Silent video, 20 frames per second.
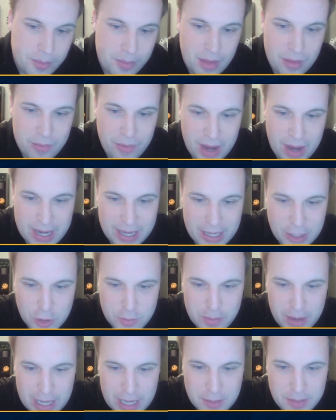finding his
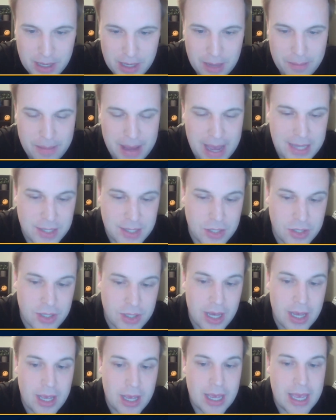spots, making passes.
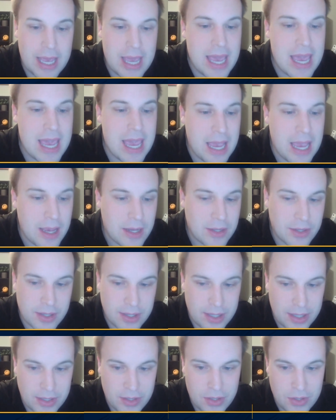He,
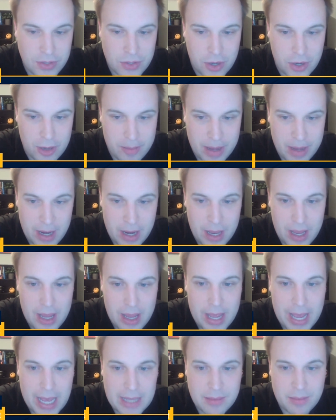since the in-season tournament,
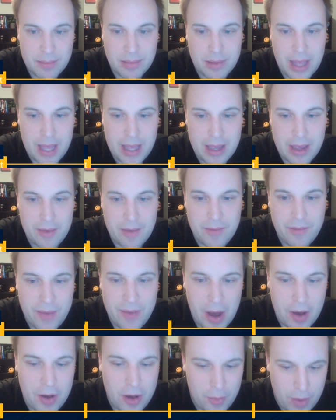has been playing
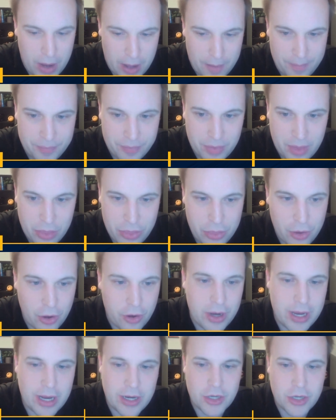very well.
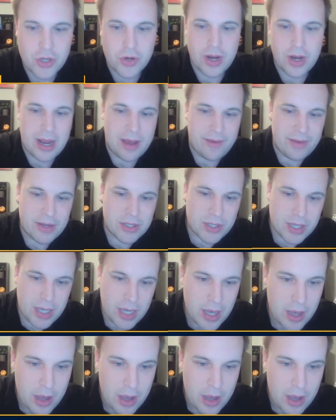30 in Detroit, obviously,